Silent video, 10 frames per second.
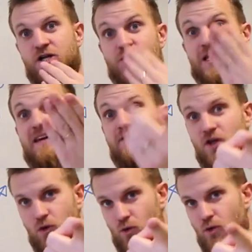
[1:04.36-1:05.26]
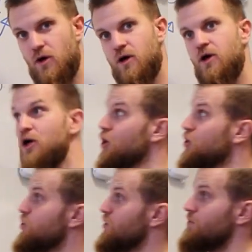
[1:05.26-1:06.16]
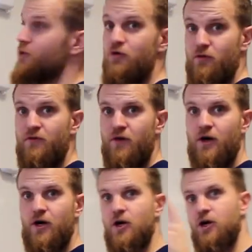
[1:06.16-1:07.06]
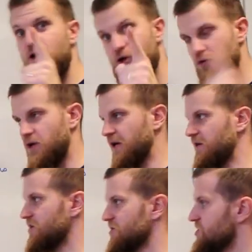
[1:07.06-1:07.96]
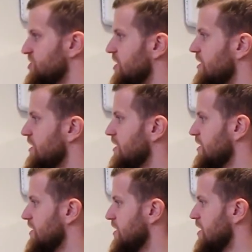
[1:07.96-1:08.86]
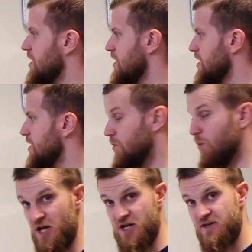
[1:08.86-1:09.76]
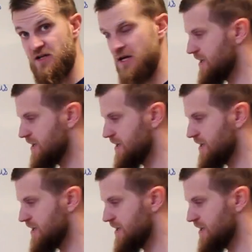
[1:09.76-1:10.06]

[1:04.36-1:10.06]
to give you to improve your English. One,